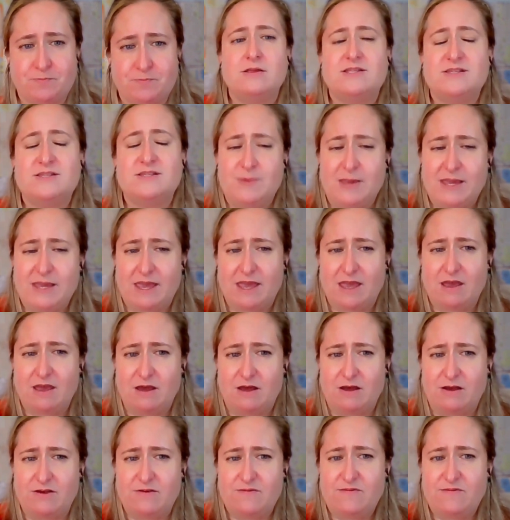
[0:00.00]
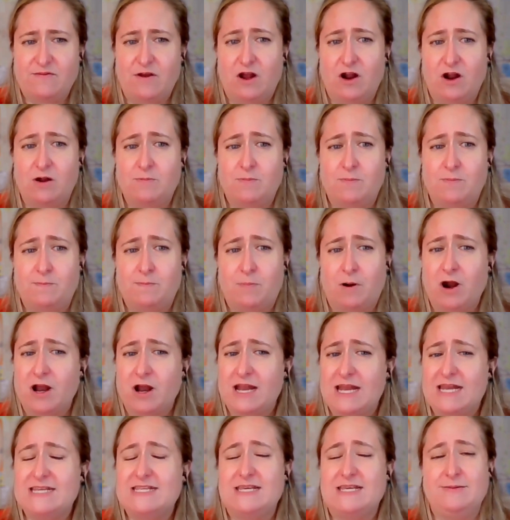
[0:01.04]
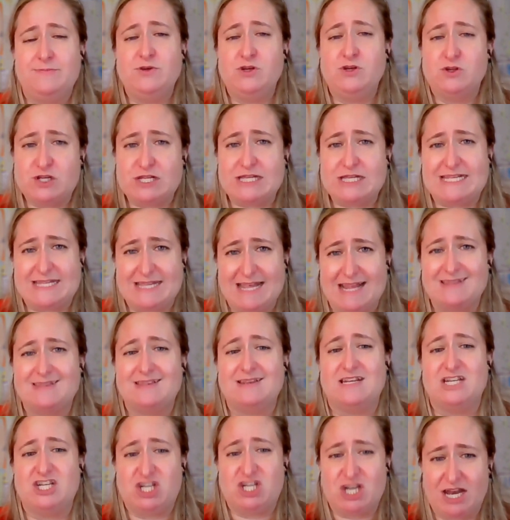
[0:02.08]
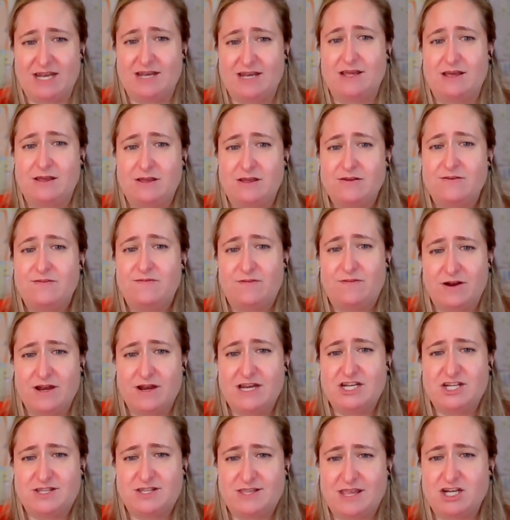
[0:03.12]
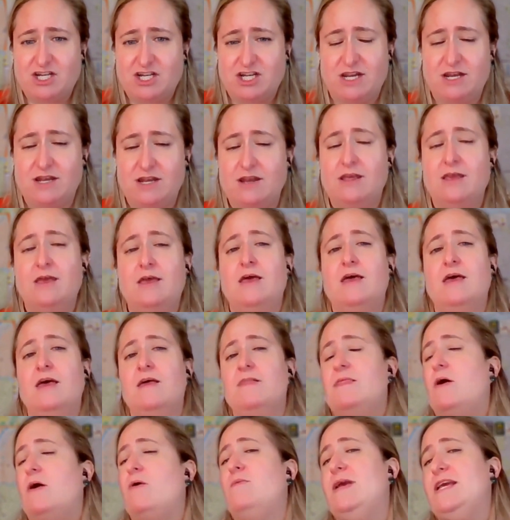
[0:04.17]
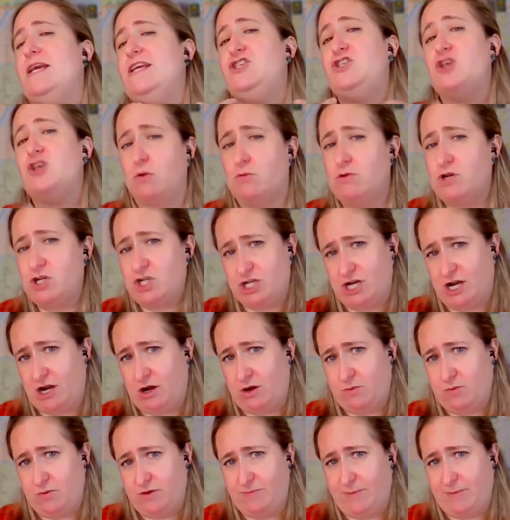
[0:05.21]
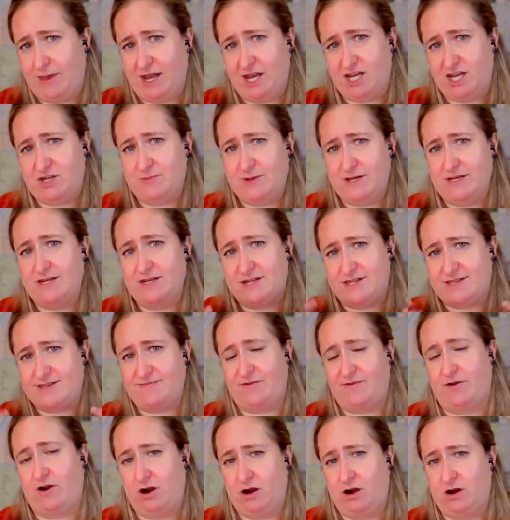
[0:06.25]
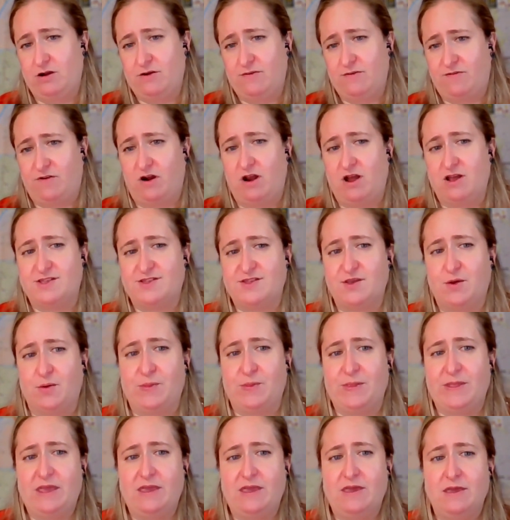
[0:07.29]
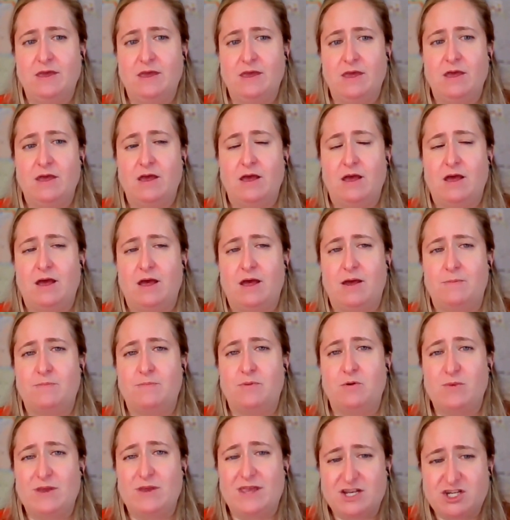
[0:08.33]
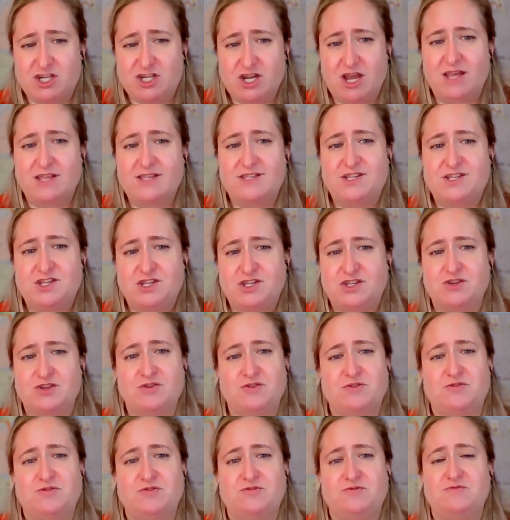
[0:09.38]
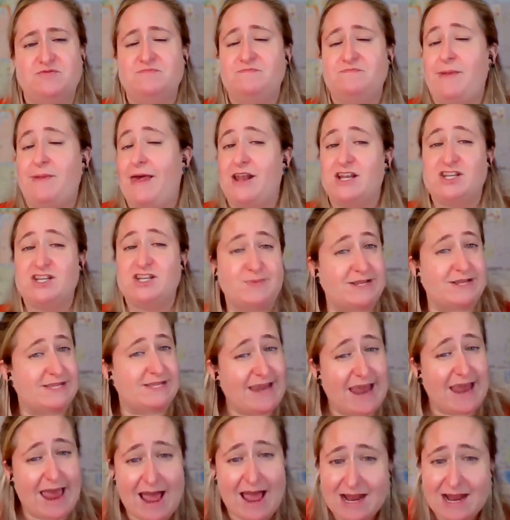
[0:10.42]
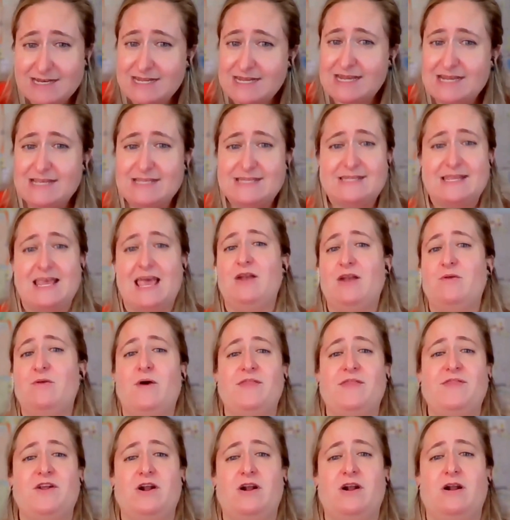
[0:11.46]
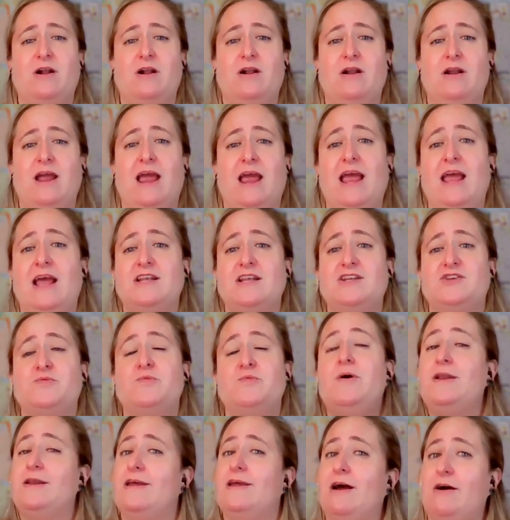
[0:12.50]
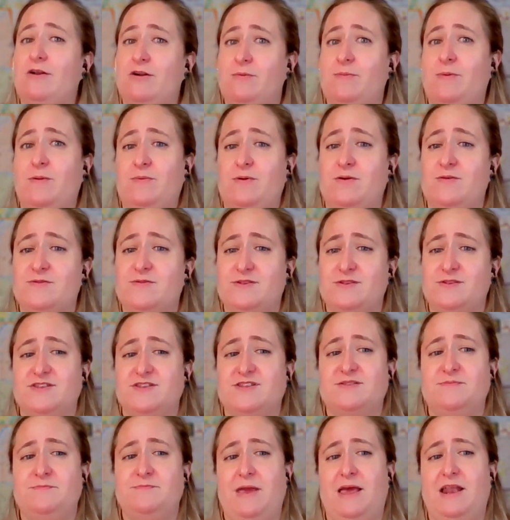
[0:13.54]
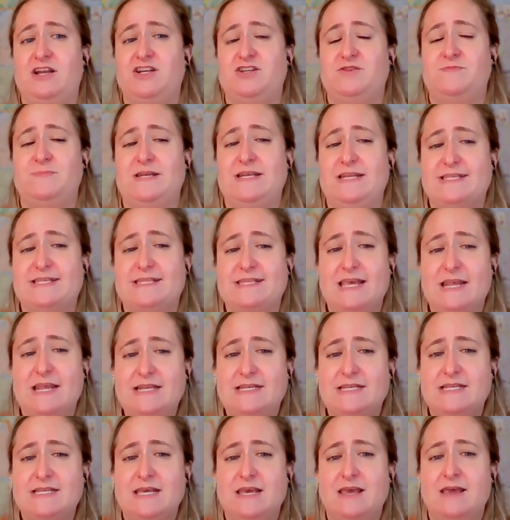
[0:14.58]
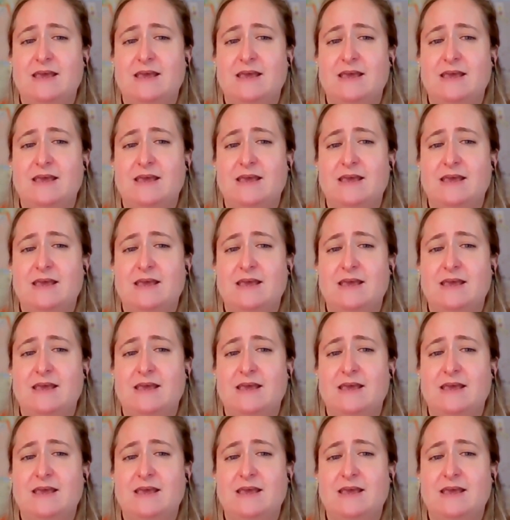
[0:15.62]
Speaking of, our bargaining team usually sets an agenda for each session that we don't share with management. It's for us only. But we adjust to management's tactics and whether and what counter proposals management has sent.